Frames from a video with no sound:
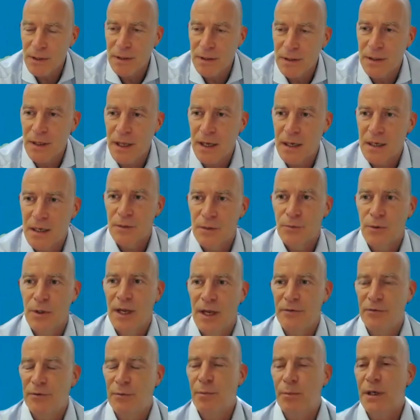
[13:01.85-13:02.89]
That is what
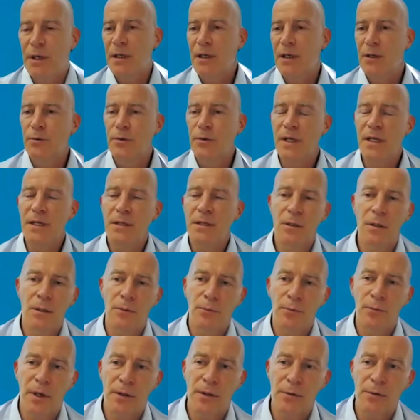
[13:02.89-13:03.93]
everybody agrees
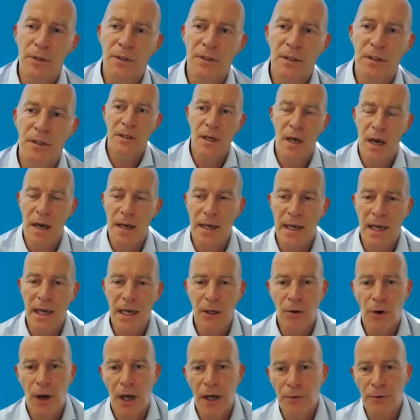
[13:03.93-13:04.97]
on, whether
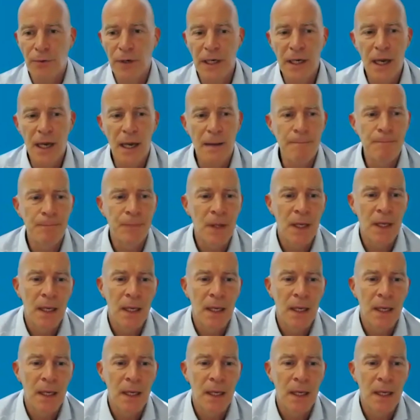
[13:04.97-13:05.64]
EIA or IRENA.